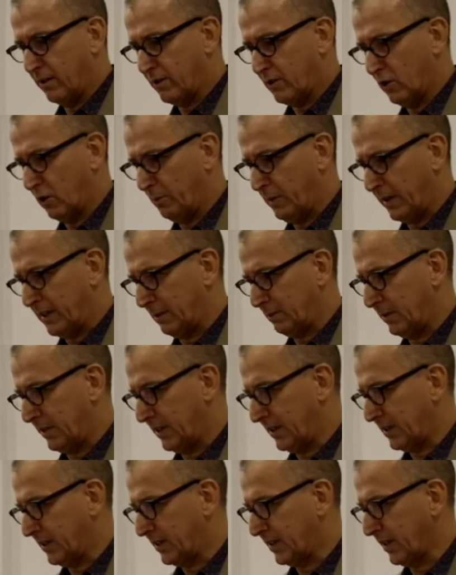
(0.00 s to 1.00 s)
who taught me some of
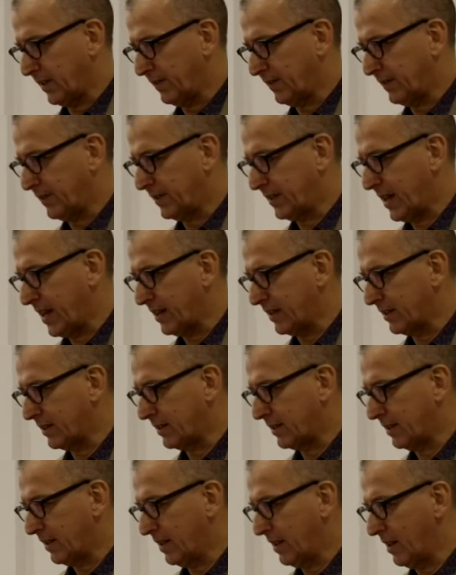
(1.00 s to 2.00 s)
this stuff
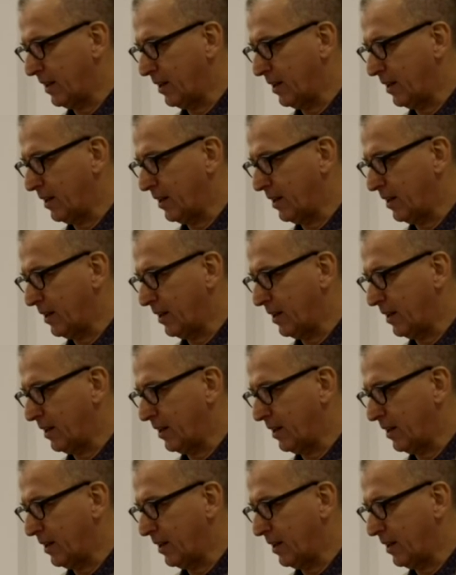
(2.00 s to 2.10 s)
says,